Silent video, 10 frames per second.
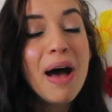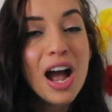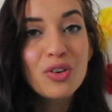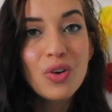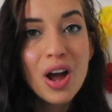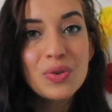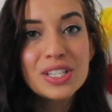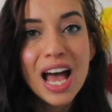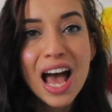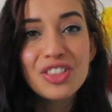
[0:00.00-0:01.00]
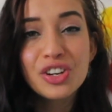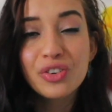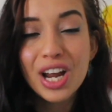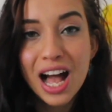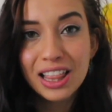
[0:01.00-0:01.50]
background and their
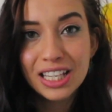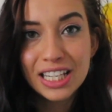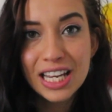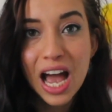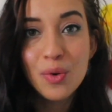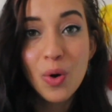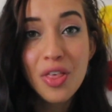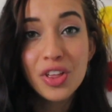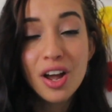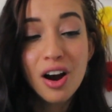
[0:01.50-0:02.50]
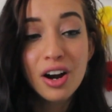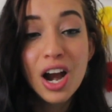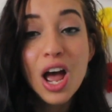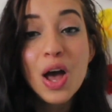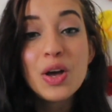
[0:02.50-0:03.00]
reality and what they
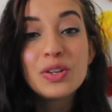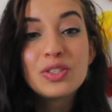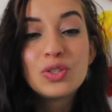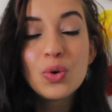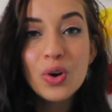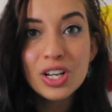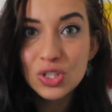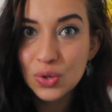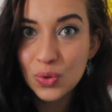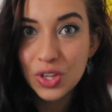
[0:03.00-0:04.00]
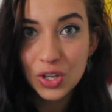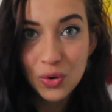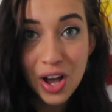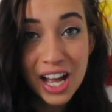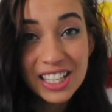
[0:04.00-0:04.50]
are doing to the
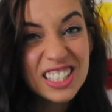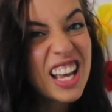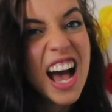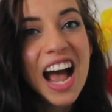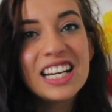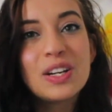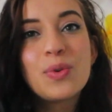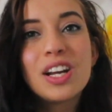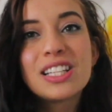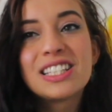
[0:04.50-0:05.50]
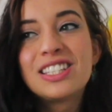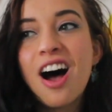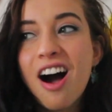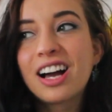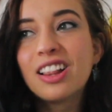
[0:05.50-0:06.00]
US. I didn't want to
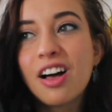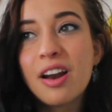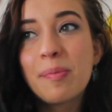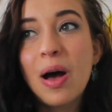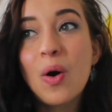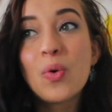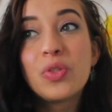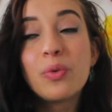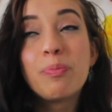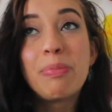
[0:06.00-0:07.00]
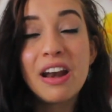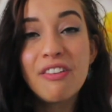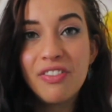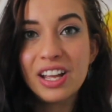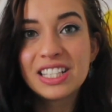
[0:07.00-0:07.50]
talk a lot about the
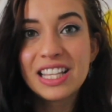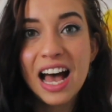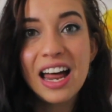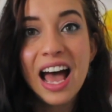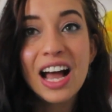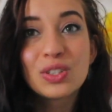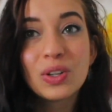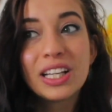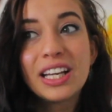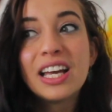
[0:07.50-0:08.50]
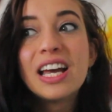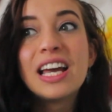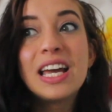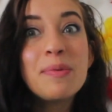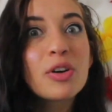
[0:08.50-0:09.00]
benefits that actually
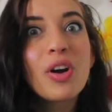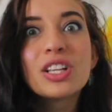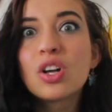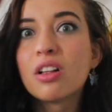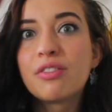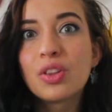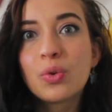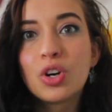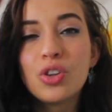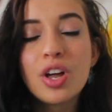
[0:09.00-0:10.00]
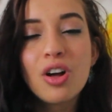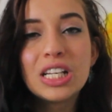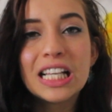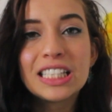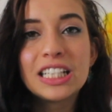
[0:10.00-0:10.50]
immigrants all over the world, not
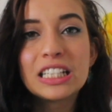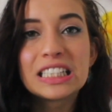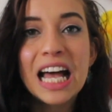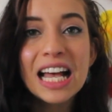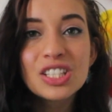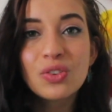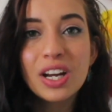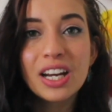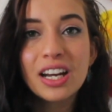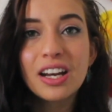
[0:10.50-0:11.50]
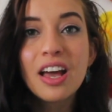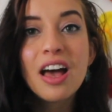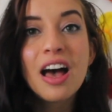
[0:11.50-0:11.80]
only Latinas, has created